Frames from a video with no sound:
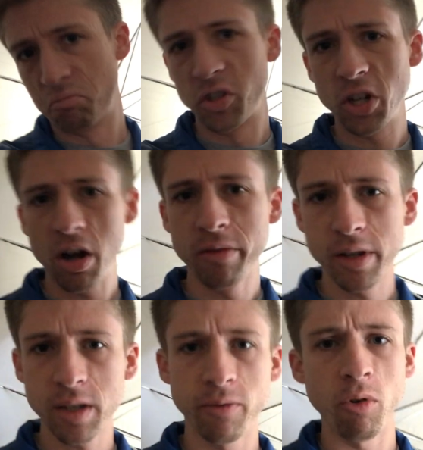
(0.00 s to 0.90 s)
share
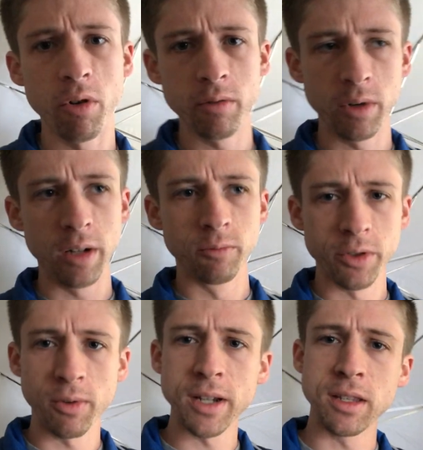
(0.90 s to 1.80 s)
this for um,
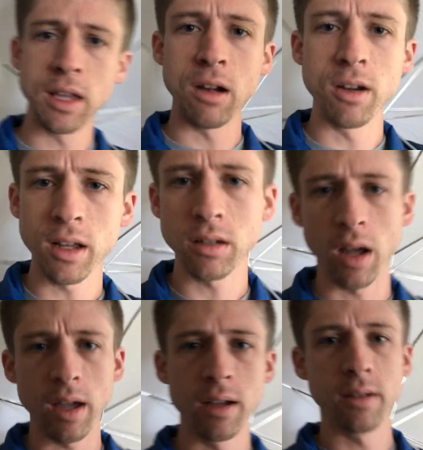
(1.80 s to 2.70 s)
with the rest of the internet
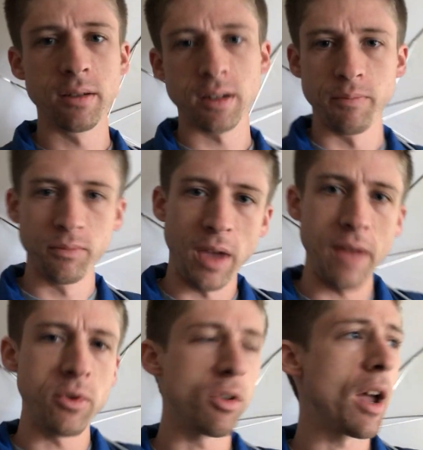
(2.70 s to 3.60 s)
and
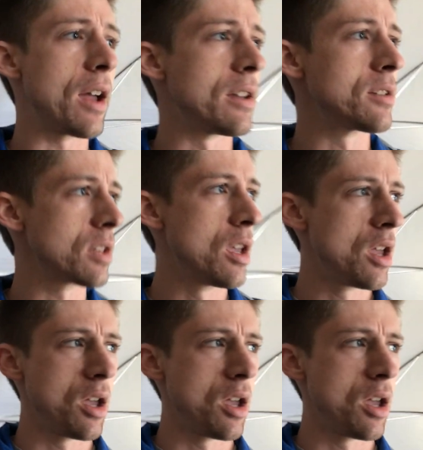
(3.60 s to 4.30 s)
have you guys